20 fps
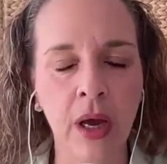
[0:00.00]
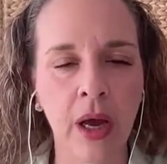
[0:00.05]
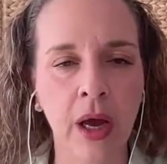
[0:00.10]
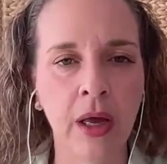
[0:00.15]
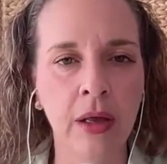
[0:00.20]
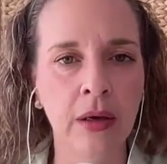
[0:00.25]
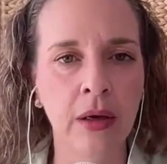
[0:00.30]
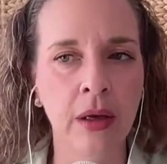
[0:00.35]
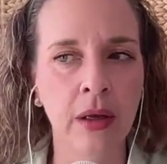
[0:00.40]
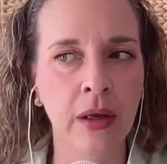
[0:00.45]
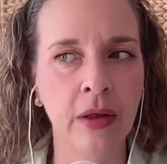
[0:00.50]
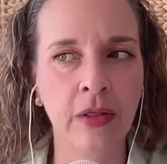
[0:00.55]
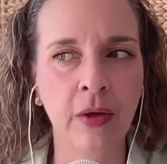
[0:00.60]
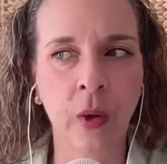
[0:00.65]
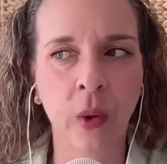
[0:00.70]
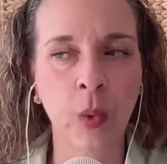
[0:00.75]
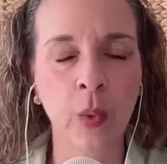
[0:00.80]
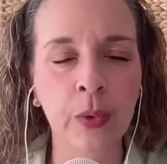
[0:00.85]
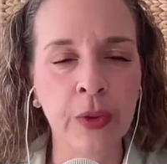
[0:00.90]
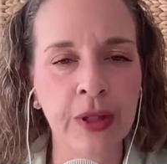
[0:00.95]
And
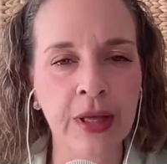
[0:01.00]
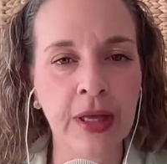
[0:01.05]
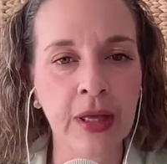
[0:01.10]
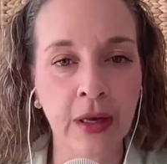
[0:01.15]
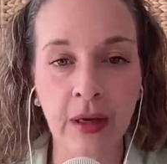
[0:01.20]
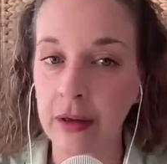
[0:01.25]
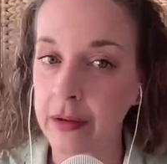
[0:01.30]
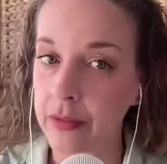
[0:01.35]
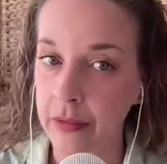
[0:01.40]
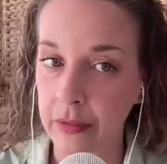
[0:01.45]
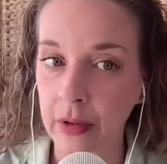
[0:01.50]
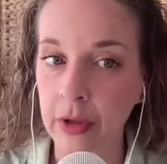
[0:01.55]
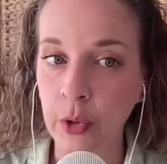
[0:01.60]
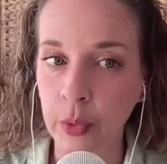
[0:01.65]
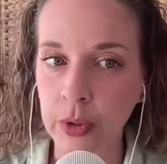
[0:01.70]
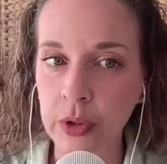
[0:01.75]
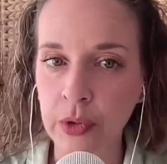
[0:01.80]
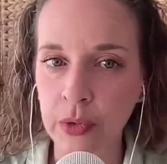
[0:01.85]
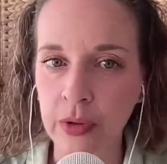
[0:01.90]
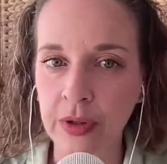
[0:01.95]
you
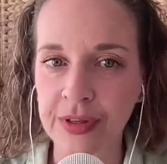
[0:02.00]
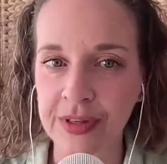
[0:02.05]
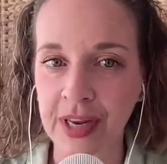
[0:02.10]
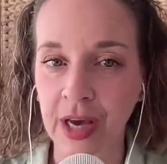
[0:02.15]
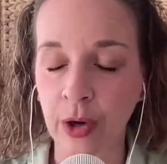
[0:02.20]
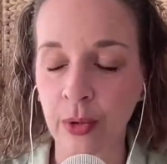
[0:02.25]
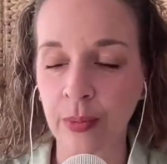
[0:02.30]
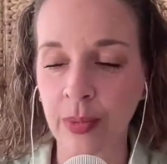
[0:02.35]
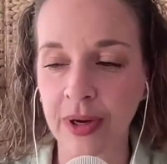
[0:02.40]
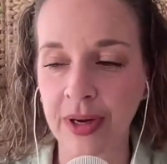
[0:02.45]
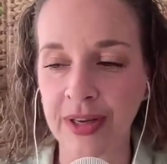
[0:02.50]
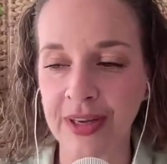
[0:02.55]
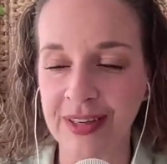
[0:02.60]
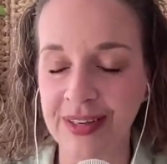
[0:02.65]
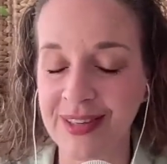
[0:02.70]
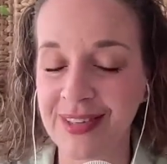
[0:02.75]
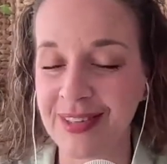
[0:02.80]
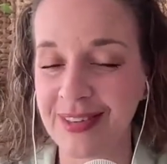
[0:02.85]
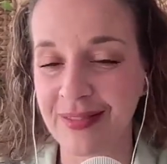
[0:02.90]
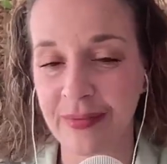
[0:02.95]
can do this now
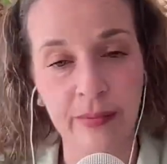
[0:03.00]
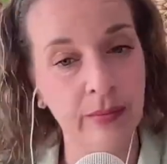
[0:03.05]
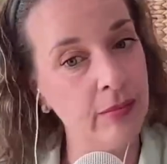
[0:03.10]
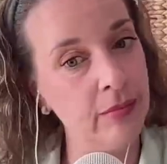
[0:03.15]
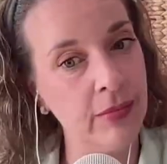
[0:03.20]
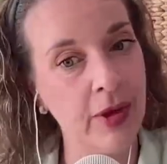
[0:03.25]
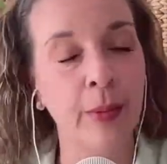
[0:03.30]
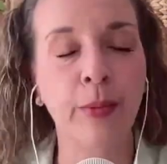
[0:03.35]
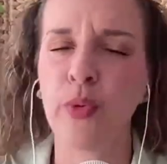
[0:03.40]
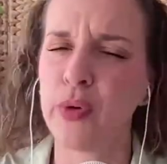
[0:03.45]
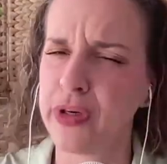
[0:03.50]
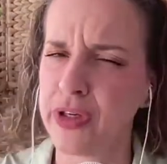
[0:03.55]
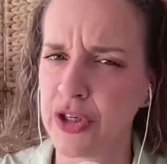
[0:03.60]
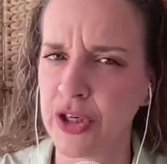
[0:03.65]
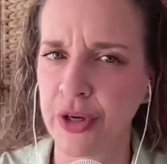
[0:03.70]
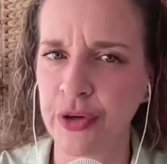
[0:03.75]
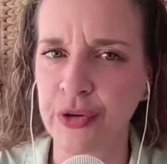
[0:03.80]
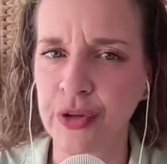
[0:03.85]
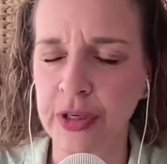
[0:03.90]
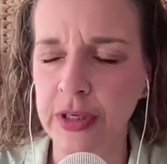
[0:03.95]
because I'm going to
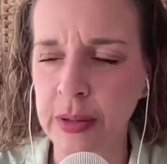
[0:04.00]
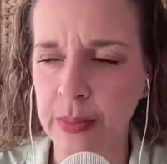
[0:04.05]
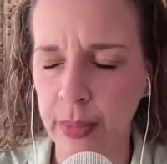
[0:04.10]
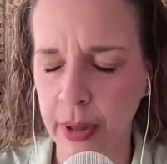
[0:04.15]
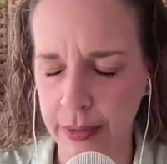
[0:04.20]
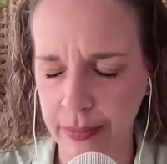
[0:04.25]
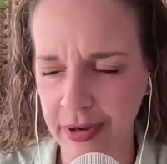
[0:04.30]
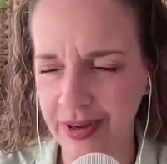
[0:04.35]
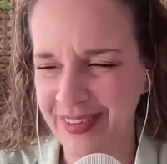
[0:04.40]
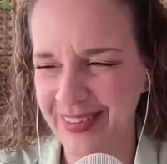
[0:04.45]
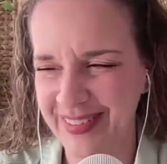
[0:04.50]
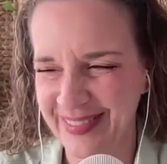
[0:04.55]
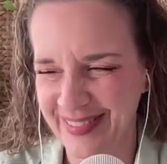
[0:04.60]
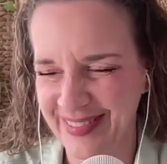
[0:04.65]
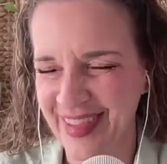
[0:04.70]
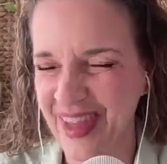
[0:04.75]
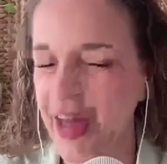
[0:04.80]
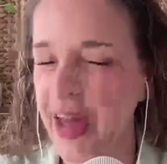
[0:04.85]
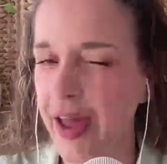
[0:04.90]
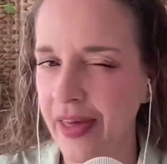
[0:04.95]
change this, but
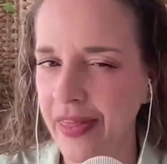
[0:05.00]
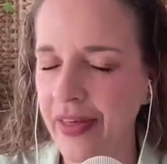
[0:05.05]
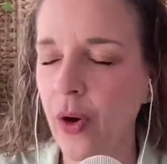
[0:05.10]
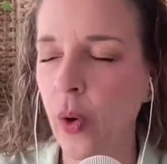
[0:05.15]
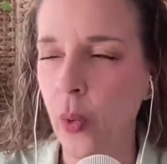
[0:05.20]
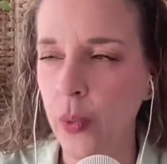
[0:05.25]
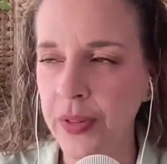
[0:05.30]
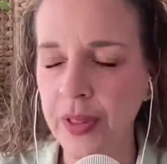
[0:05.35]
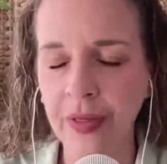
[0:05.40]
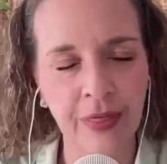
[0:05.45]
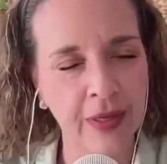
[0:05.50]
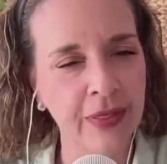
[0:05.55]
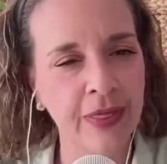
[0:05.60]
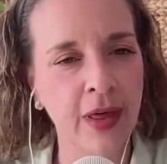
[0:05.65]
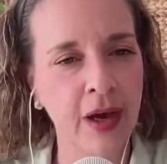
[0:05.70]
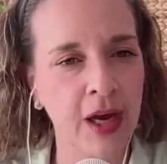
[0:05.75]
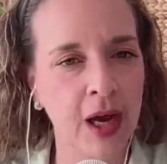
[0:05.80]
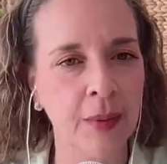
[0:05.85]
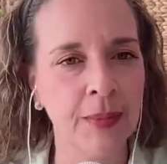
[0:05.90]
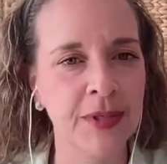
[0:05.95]
the only thing
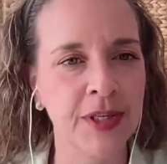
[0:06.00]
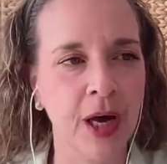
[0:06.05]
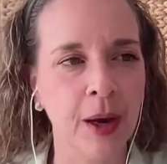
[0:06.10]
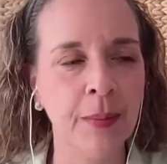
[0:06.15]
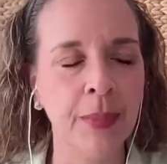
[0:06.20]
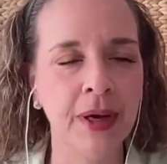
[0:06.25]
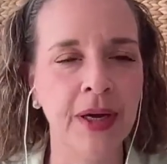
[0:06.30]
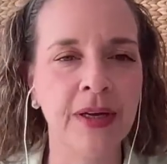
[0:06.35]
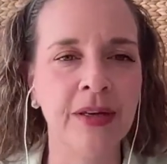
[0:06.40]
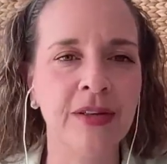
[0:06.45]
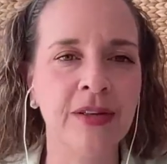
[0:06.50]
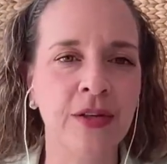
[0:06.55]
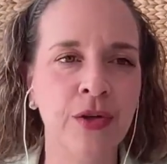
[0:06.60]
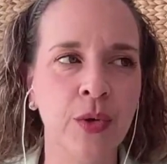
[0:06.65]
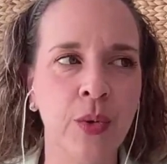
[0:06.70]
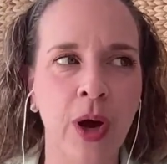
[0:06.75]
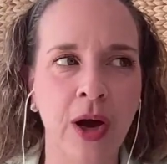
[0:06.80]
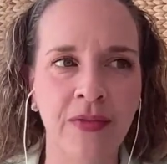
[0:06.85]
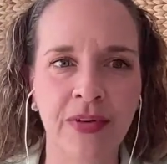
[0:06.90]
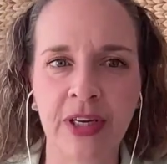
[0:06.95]
that comes up is
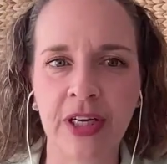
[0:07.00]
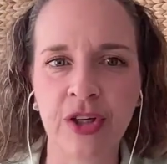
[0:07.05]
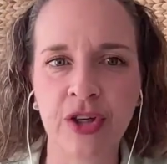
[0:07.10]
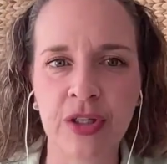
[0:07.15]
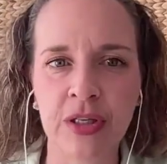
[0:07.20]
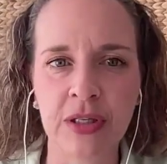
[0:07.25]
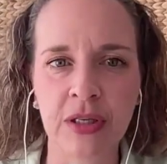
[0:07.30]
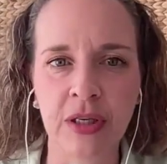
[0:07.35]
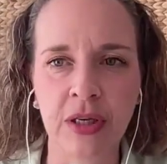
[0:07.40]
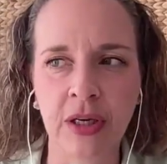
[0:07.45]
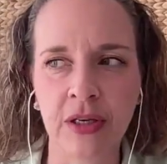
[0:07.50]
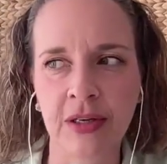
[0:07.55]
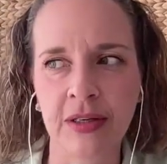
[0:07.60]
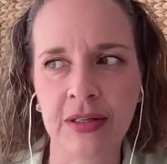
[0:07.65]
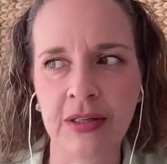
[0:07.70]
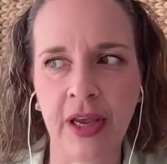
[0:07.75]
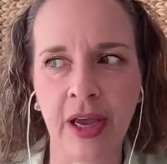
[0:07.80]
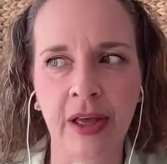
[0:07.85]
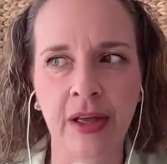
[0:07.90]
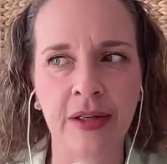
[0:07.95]
to have an agency and to
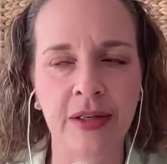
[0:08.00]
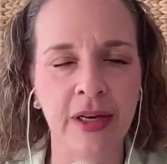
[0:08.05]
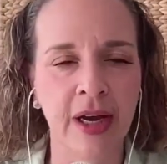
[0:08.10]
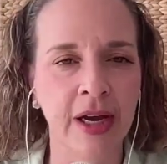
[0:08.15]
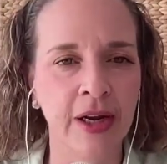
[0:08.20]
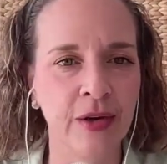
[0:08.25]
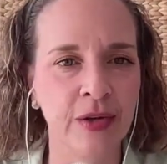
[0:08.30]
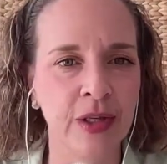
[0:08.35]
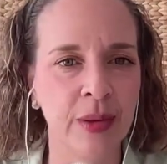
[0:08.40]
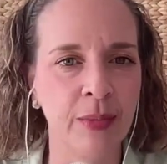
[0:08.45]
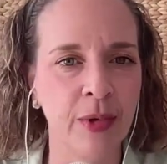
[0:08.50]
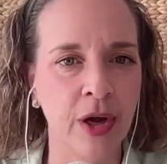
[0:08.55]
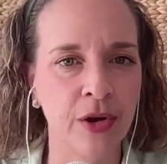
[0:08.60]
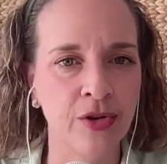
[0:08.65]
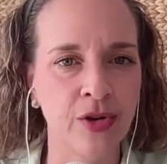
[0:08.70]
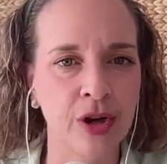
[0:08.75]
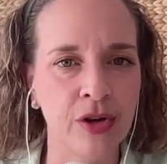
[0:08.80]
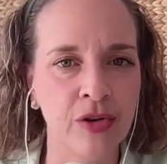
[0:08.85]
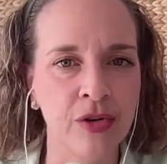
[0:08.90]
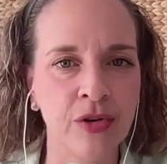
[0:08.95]
scale and to hire
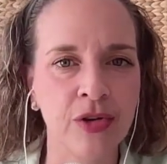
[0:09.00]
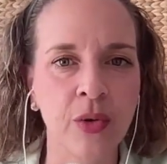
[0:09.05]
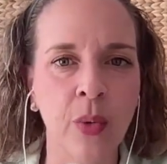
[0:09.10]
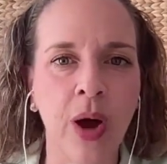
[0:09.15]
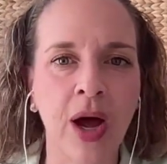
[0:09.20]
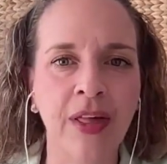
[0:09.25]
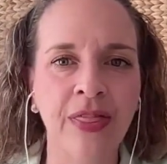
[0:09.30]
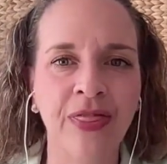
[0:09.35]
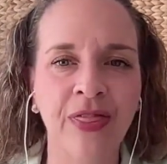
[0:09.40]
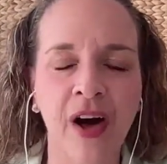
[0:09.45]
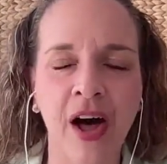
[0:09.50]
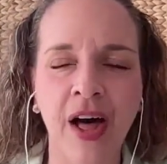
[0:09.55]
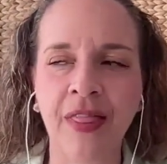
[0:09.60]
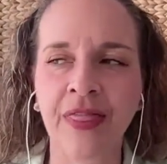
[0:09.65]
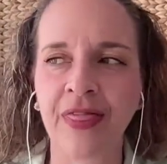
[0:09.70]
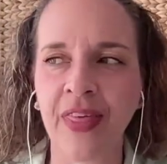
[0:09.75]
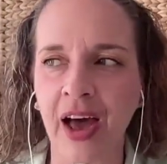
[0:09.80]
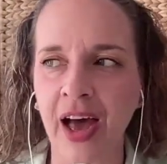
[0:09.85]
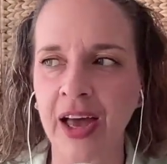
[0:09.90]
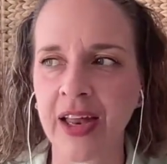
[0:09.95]
subcontractors. So I
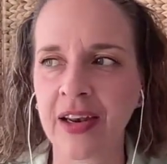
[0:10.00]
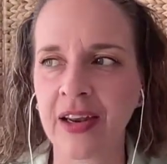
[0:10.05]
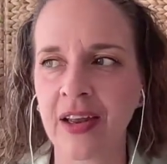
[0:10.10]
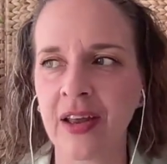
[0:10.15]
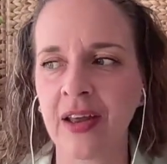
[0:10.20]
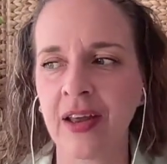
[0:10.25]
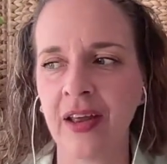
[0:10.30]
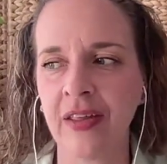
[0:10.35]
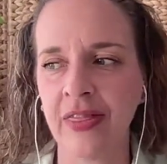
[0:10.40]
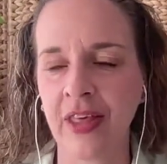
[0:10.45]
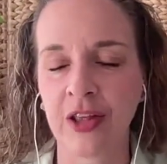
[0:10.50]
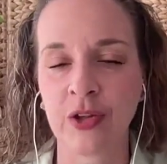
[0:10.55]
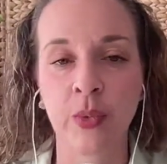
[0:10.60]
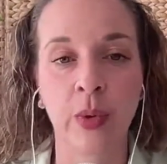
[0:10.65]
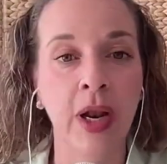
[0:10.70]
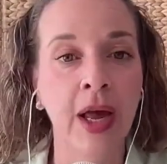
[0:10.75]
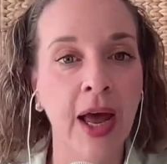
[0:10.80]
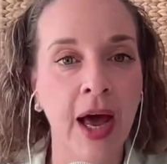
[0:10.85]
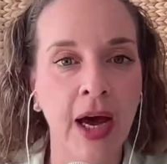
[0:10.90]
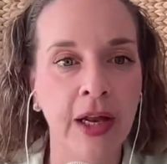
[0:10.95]
thought that that's
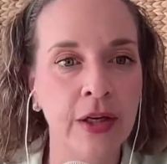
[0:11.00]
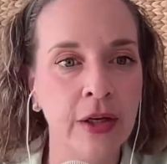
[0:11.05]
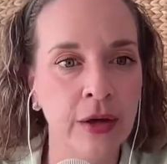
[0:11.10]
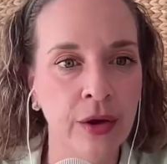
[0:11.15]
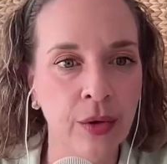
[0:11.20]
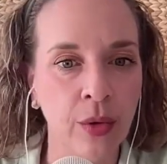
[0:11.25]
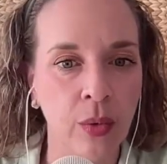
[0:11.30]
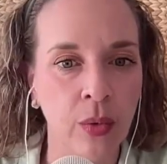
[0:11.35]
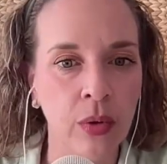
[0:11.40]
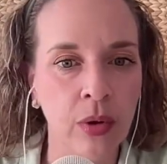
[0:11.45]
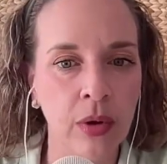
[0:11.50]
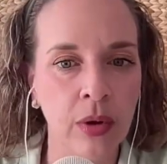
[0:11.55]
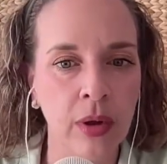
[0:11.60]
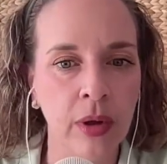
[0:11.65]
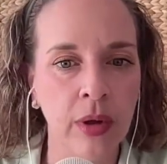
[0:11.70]
what I had to do.